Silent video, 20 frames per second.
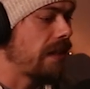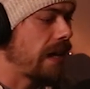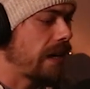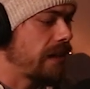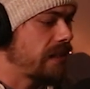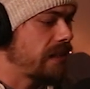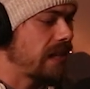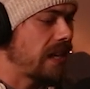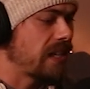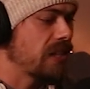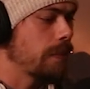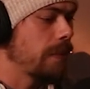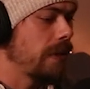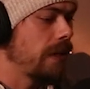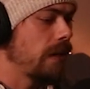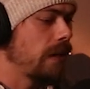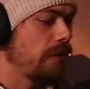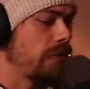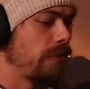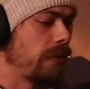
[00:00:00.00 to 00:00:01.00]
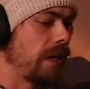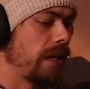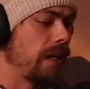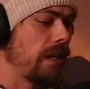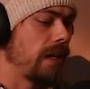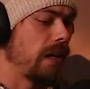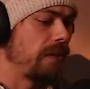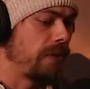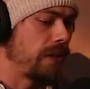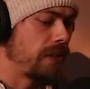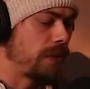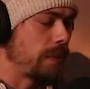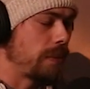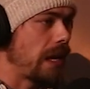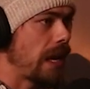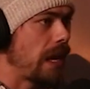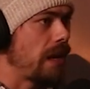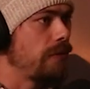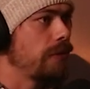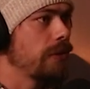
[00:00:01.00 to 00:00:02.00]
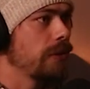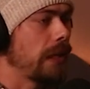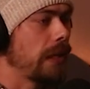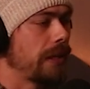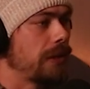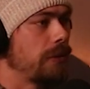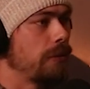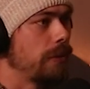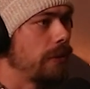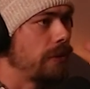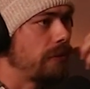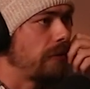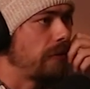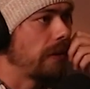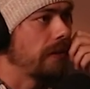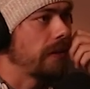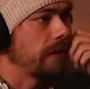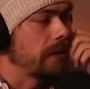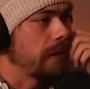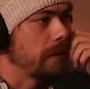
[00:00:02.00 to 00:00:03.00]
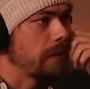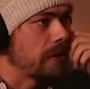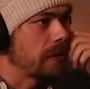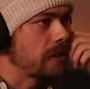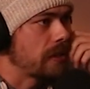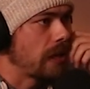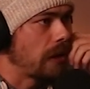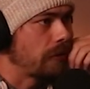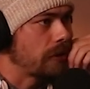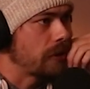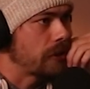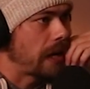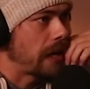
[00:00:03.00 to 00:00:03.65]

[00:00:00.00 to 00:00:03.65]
assessment of his behavior? Like, you really felt like there was a selfish